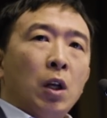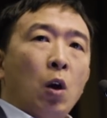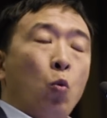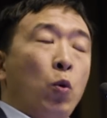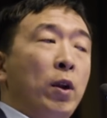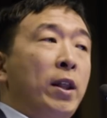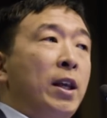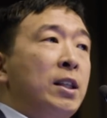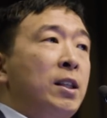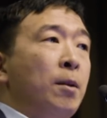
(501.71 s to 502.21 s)

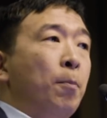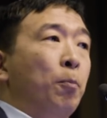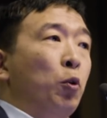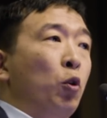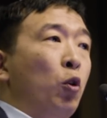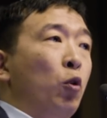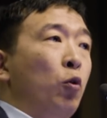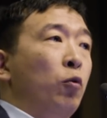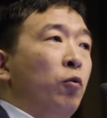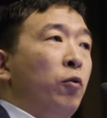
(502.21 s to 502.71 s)
Would this
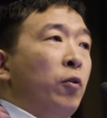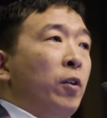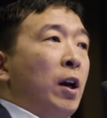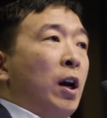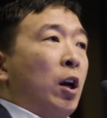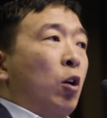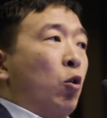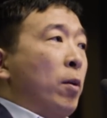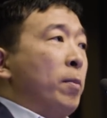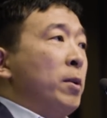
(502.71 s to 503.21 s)
improve
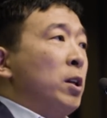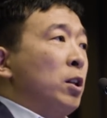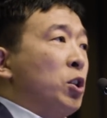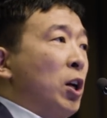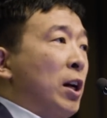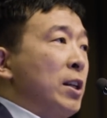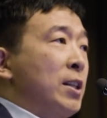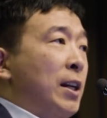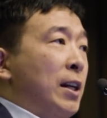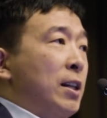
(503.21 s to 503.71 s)
criminal
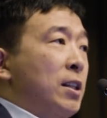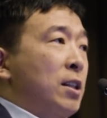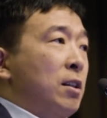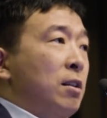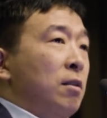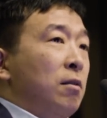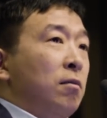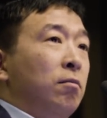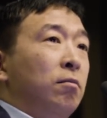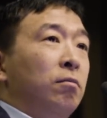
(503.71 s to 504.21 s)

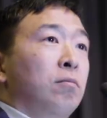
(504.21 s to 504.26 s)
justice?